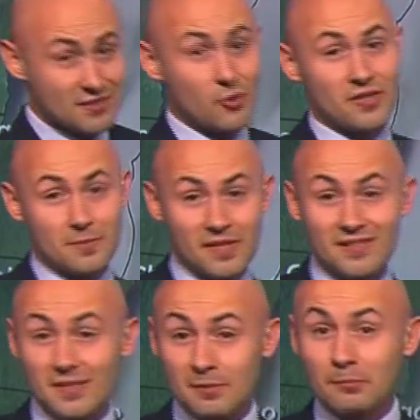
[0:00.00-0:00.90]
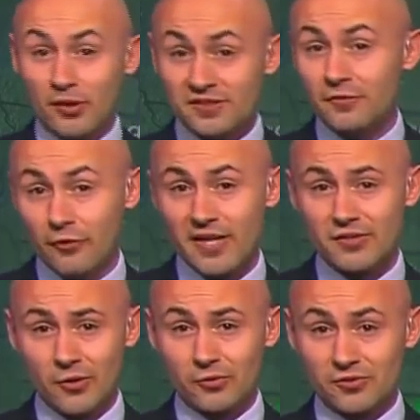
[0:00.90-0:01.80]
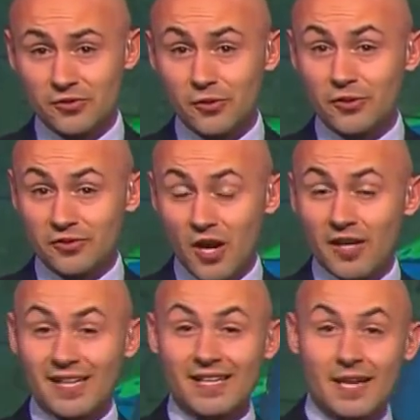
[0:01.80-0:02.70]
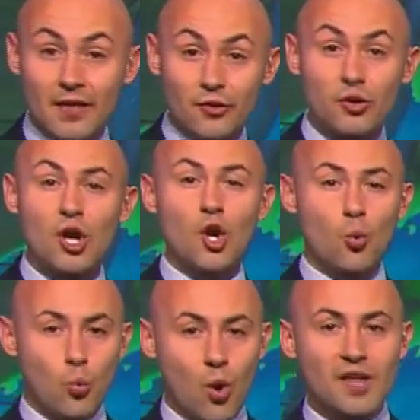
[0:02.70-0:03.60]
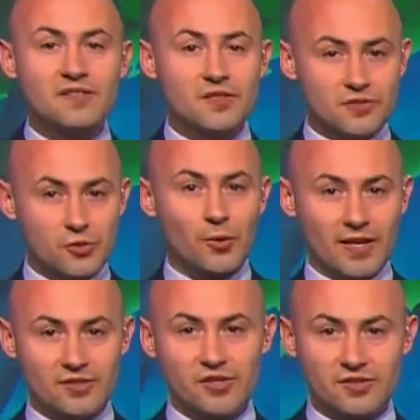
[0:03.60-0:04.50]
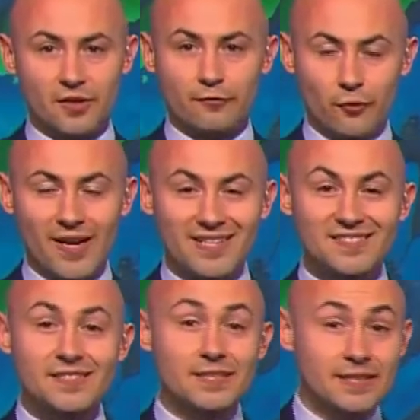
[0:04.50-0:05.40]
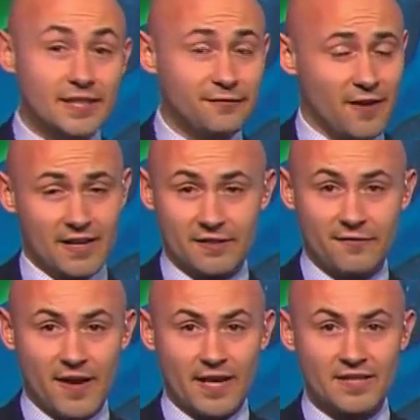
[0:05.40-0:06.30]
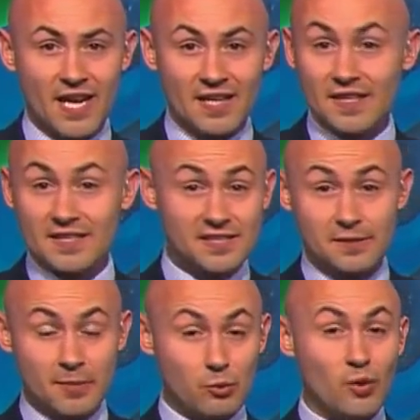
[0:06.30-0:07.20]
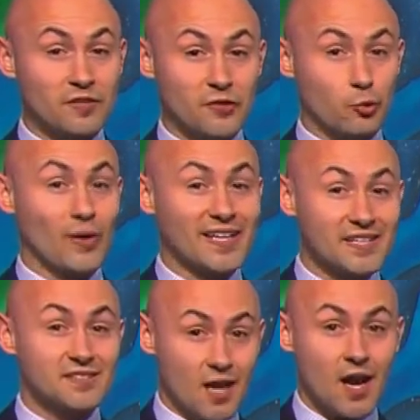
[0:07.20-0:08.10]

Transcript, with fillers: is going to be some impressive rain totals too. You're talking another one to two inches of rain solidifying the fact that this has been one of the rainiest